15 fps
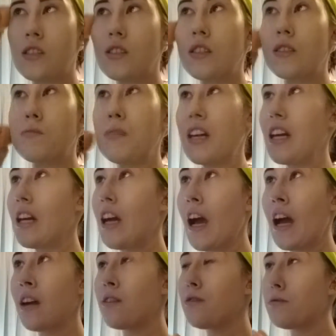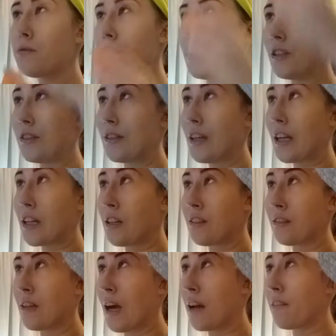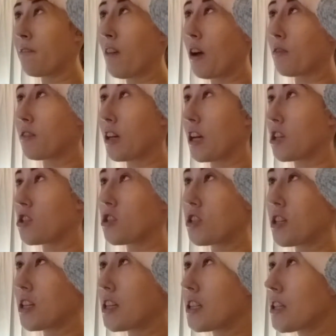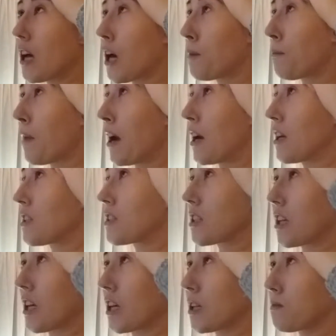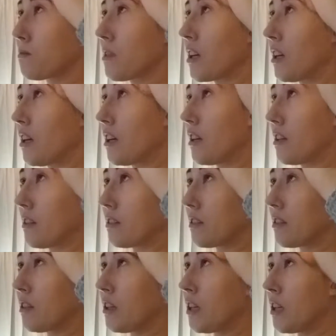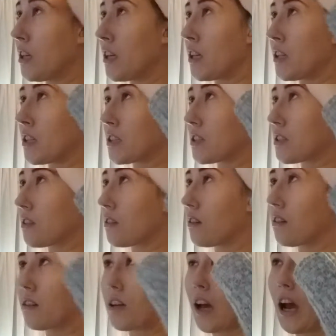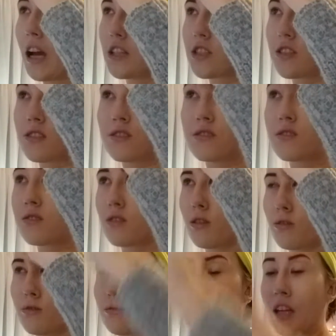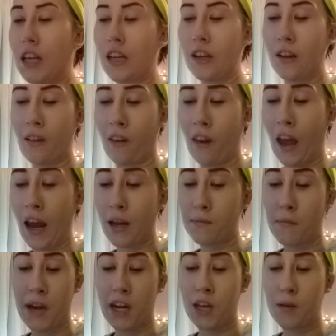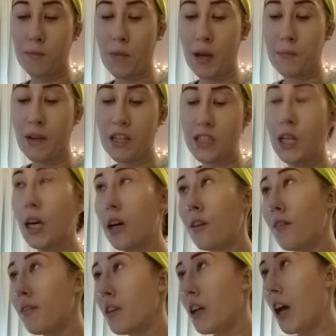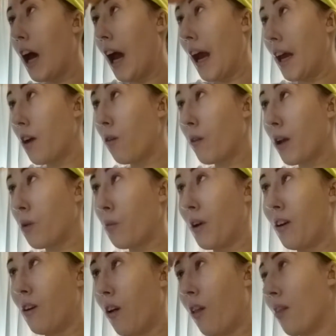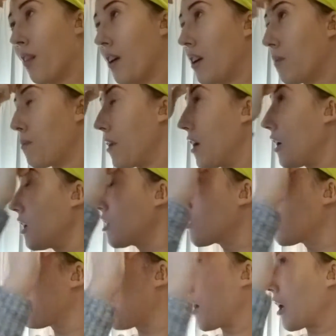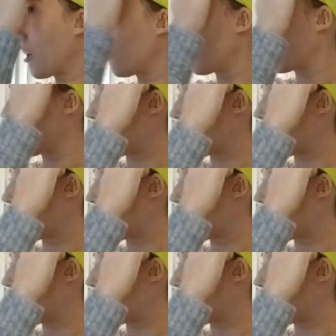To me, I don't wear like a lot of foundation on my skin because I just don't need a lot of makeup on myself. I only wear a little bit to make it look